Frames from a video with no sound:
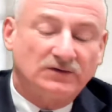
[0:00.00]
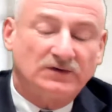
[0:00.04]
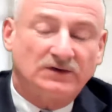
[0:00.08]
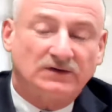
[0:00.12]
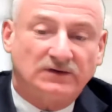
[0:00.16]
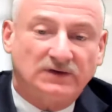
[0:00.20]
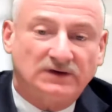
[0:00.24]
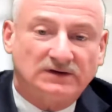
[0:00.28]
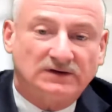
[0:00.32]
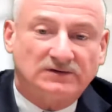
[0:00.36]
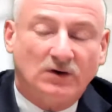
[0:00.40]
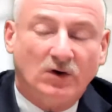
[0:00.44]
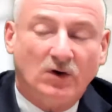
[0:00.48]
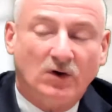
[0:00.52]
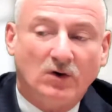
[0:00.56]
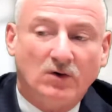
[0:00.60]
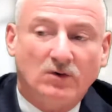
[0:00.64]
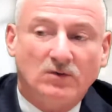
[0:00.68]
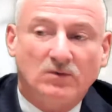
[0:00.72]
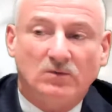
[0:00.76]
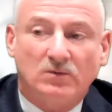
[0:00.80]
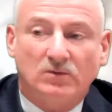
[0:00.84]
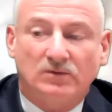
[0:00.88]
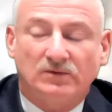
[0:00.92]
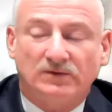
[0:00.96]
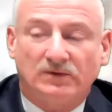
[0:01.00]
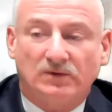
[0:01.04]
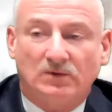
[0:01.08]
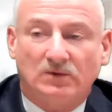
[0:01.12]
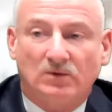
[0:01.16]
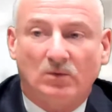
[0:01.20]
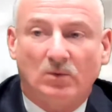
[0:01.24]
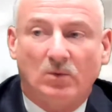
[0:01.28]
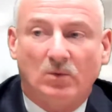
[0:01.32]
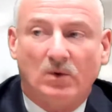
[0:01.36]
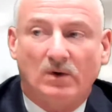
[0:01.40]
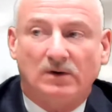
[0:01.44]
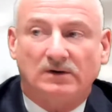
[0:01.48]
this whole
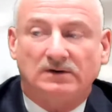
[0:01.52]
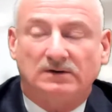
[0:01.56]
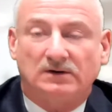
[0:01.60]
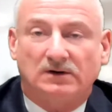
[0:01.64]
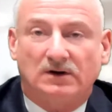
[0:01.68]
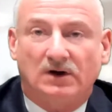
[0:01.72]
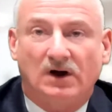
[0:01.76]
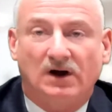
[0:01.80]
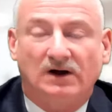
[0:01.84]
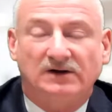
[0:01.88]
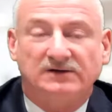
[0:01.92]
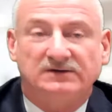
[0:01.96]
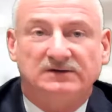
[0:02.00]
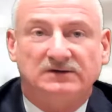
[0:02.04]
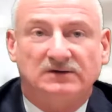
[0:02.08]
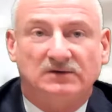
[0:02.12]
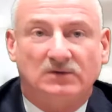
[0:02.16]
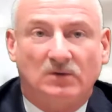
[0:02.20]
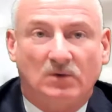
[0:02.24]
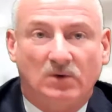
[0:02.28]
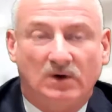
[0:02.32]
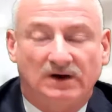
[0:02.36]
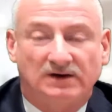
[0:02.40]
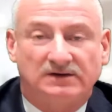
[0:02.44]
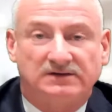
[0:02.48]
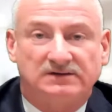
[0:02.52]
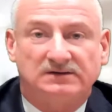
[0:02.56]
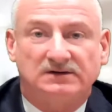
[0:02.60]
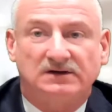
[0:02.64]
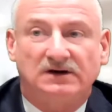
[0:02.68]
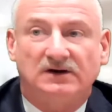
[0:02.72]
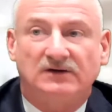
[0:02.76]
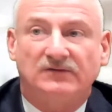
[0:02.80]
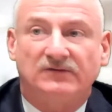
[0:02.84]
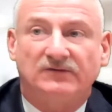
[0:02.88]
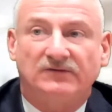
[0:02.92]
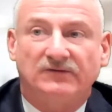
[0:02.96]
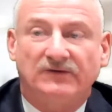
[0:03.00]
consequence
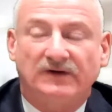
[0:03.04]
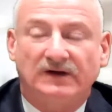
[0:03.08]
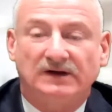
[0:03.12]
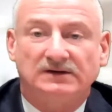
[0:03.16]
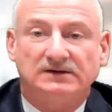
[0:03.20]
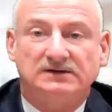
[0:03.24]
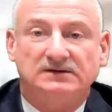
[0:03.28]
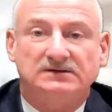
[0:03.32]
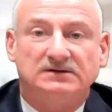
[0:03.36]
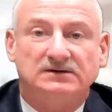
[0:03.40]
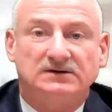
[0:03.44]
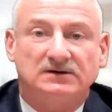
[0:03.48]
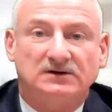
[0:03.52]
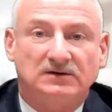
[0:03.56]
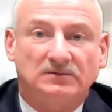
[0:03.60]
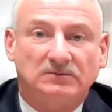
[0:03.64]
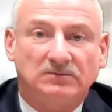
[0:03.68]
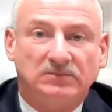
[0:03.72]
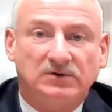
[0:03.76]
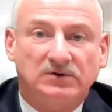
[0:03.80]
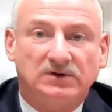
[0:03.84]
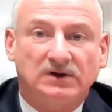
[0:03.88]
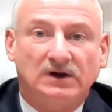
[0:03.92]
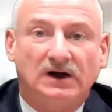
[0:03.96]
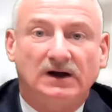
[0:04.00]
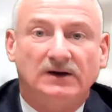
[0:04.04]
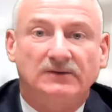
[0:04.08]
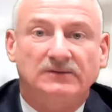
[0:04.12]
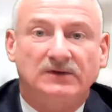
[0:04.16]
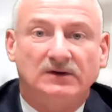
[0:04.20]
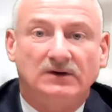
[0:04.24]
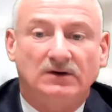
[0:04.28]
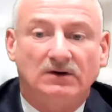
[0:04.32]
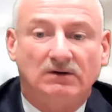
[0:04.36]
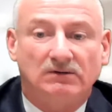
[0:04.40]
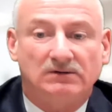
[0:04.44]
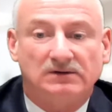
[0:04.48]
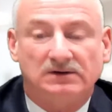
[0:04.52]
of failing to comply with the
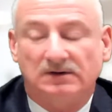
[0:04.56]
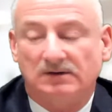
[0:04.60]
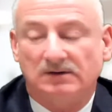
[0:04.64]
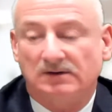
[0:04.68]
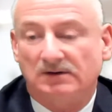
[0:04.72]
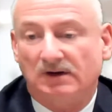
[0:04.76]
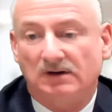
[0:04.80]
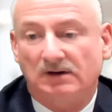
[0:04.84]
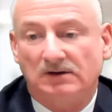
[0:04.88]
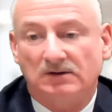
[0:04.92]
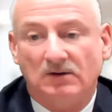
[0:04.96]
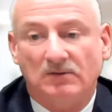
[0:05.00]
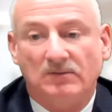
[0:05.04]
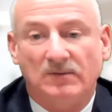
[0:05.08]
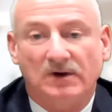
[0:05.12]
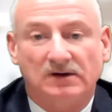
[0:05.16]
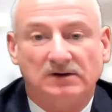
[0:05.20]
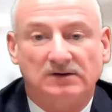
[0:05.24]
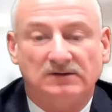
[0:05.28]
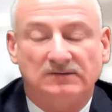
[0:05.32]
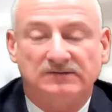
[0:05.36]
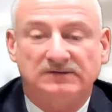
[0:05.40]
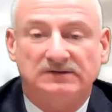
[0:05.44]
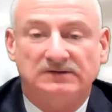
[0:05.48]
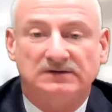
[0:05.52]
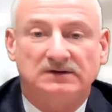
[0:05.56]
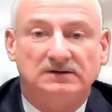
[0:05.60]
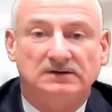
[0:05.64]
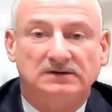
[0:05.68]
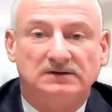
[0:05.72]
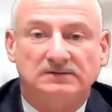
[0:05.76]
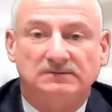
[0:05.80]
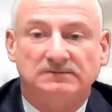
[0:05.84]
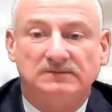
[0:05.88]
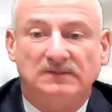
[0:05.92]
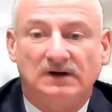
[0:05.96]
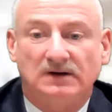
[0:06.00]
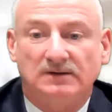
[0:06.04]
notice, I know, Mike, you've seen
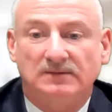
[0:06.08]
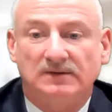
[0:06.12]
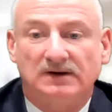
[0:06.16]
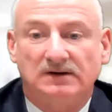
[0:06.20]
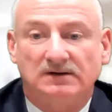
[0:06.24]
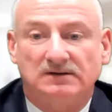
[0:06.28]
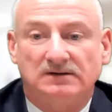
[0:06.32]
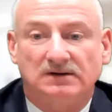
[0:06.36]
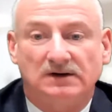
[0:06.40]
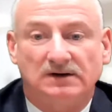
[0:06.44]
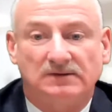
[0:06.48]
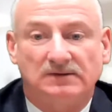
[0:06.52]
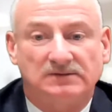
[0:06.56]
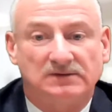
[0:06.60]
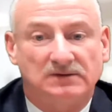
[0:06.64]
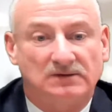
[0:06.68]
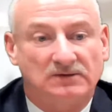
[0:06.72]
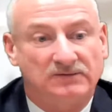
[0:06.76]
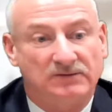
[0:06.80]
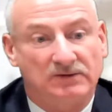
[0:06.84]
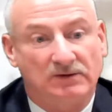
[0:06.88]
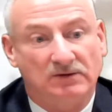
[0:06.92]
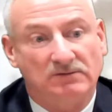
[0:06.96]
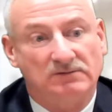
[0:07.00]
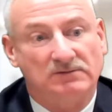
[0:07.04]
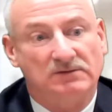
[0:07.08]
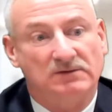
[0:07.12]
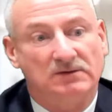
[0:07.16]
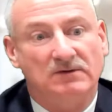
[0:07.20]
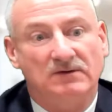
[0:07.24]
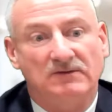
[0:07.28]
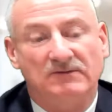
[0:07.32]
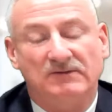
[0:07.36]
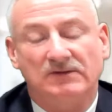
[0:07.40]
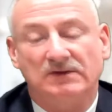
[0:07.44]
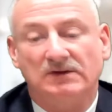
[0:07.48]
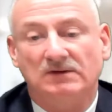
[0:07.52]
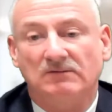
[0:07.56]
this many, many times. If you don't do
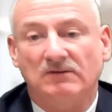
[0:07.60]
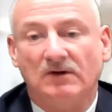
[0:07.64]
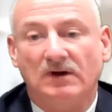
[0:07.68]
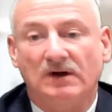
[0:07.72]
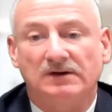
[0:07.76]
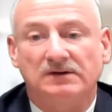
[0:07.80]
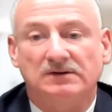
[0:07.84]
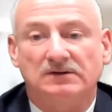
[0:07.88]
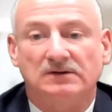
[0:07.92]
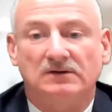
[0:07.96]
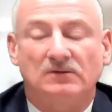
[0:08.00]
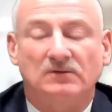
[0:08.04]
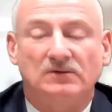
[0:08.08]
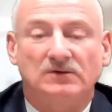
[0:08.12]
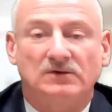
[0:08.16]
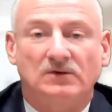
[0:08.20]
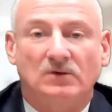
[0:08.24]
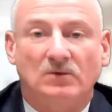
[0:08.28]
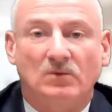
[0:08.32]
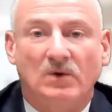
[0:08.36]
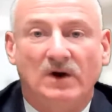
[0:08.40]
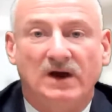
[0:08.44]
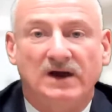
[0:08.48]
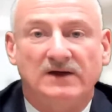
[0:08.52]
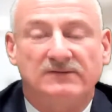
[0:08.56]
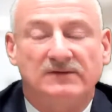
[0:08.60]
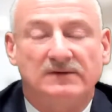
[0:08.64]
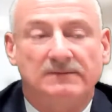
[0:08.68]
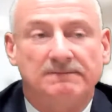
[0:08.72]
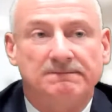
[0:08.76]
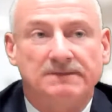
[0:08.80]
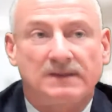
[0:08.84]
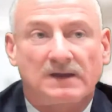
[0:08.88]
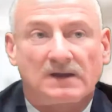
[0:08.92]
everything right, you waive it.